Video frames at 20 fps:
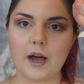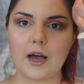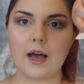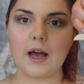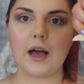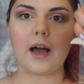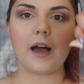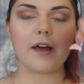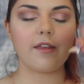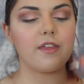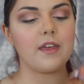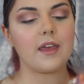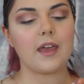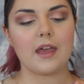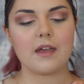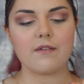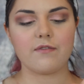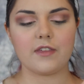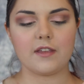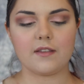I think
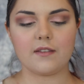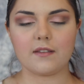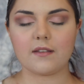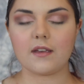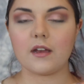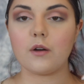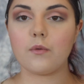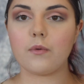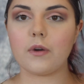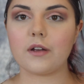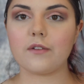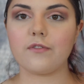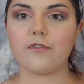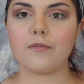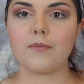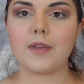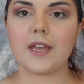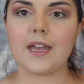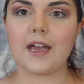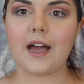if this is gonna work
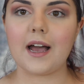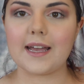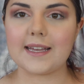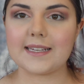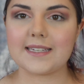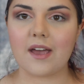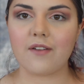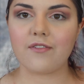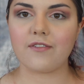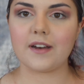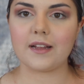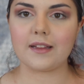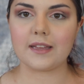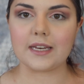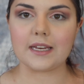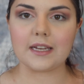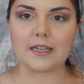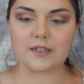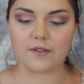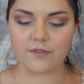for me, I definitely
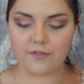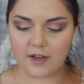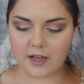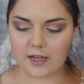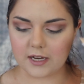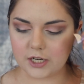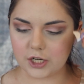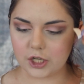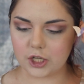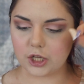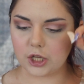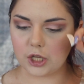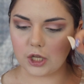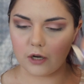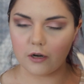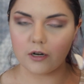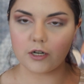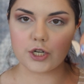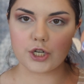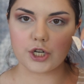need to find a
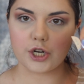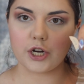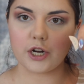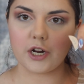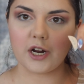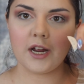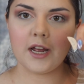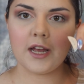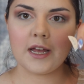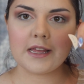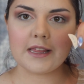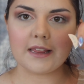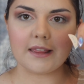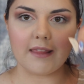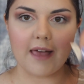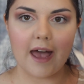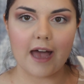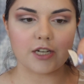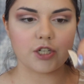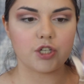larger
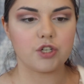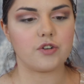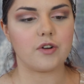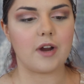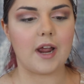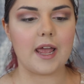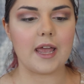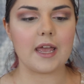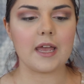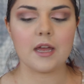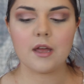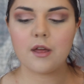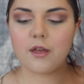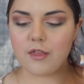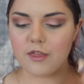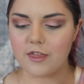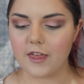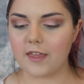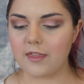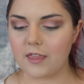lash tray
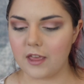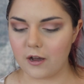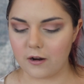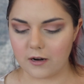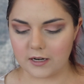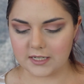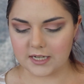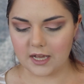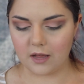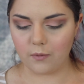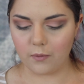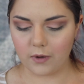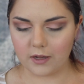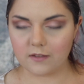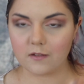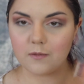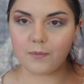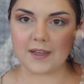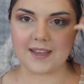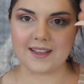than the Ardell
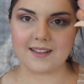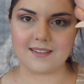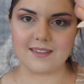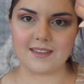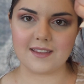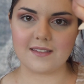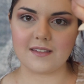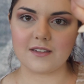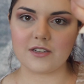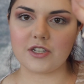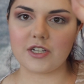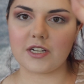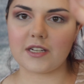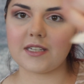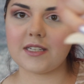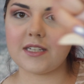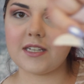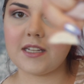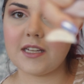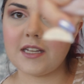ones, because this is
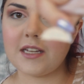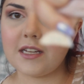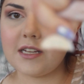just